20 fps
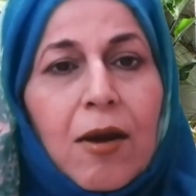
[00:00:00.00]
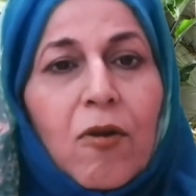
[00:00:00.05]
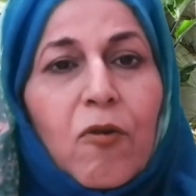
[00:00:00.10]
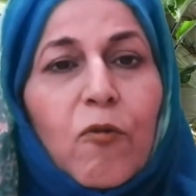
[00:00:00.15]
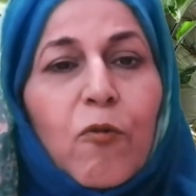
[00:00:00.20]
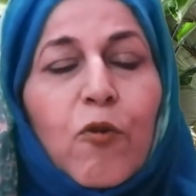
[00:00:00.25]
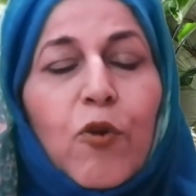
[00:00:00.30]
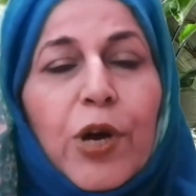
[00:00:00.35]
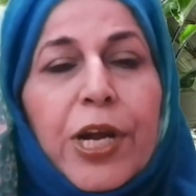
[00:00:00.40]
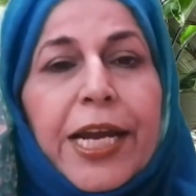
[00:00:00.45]

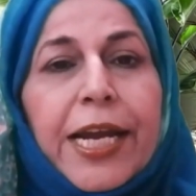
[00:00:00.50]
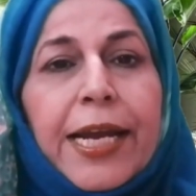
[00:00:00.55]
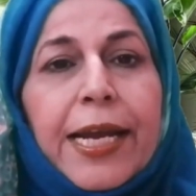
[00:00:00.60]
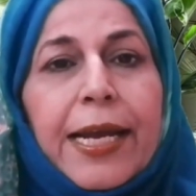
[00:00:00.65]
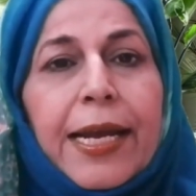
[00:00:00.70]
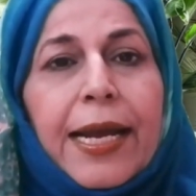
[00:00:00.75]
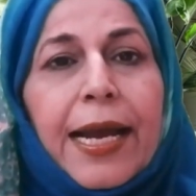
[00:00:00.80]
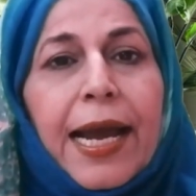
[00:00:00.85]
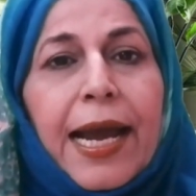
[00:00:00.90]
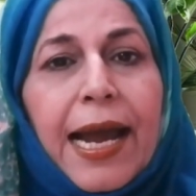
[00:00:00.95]

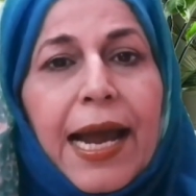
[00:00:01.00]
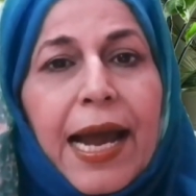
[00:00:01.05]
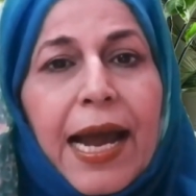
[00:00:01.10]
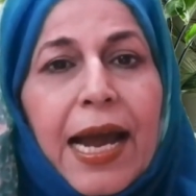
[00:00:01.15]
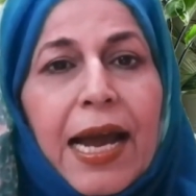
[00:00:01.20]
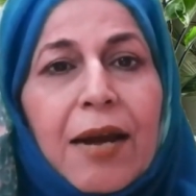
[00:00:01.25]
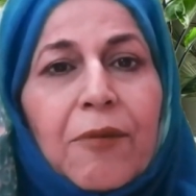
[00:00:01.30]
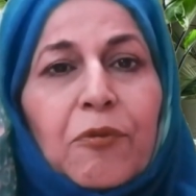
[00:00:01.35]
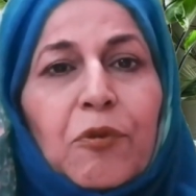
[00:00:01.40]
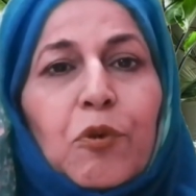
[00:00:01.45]
we
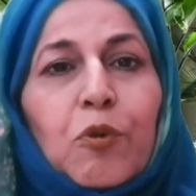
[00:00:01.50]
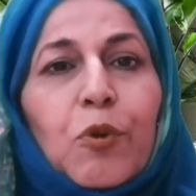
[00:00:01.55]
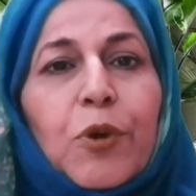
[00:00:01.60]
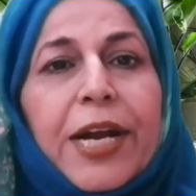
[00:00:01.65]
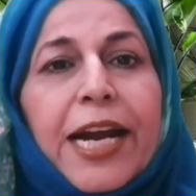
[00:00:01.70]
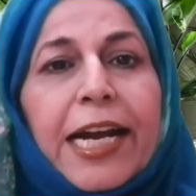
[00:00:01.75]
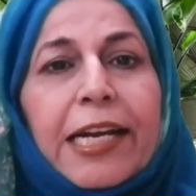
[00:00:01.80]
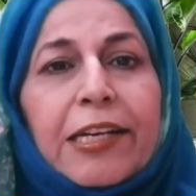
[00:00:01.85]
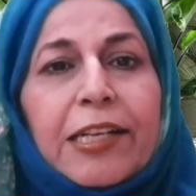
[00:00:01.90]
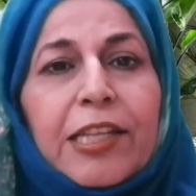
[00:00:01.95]
have to
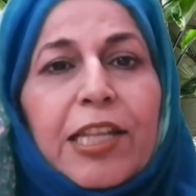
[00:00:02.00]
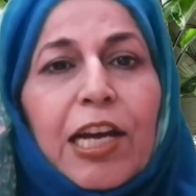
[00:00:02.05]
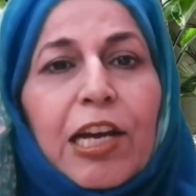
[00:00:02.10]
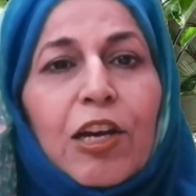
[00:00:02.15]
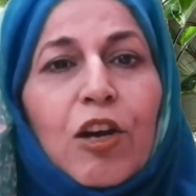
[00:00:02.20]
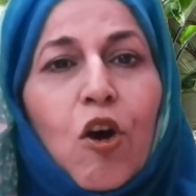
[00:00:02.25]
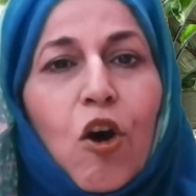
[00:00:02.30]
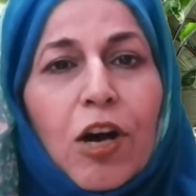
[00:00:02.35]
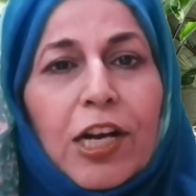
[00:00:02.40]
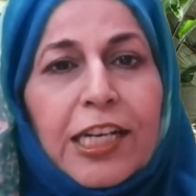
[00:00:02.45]
get the
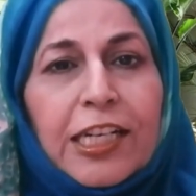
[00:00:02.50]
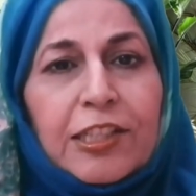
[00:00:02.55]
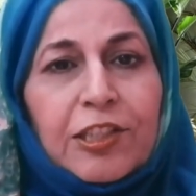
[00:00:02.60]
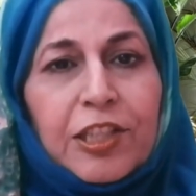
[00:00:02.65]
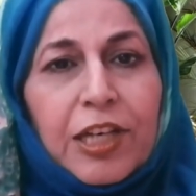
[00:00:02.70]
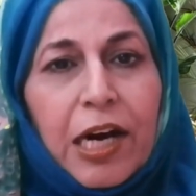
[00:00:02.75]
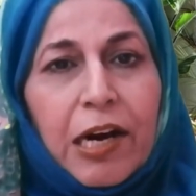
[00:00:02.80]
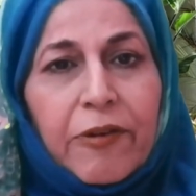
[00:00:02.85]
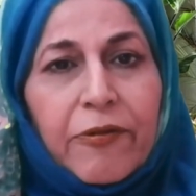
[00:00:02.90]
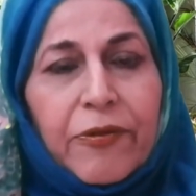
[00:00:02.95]
knowledge
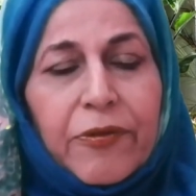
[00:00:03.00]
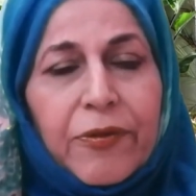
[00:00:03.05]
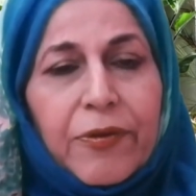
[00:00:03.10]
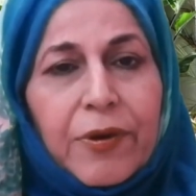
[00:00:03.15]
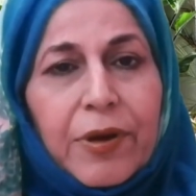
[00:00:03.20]
of